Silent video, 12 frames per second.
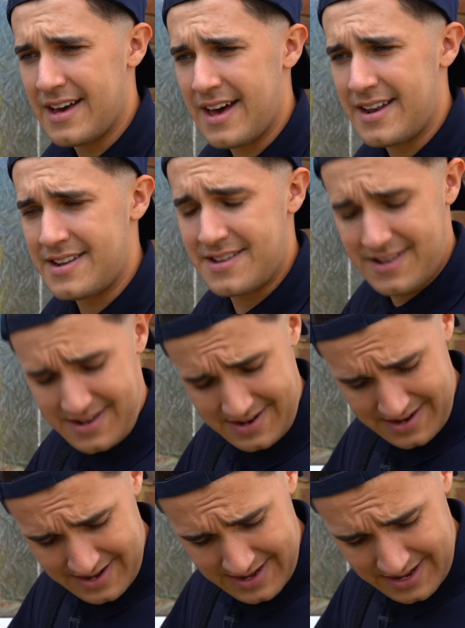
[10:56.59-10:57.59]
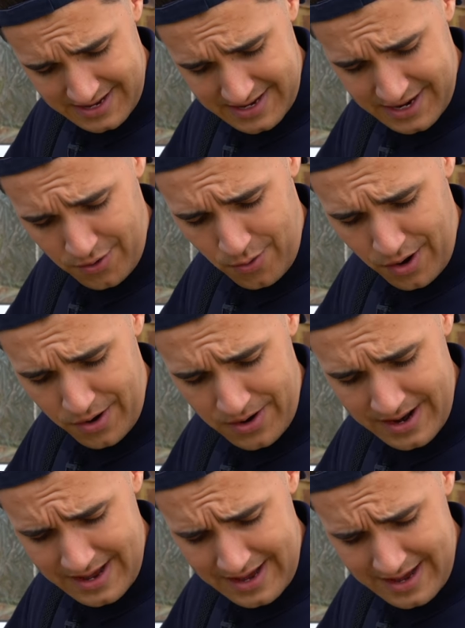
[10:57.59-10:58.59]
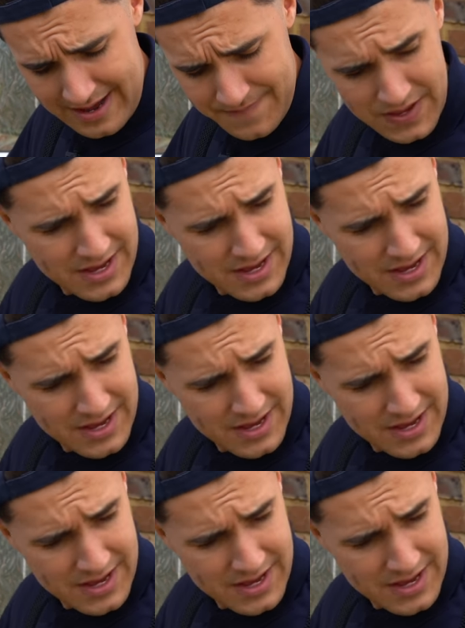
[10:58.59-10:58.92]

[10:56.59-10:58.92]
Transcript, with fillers: And it's still only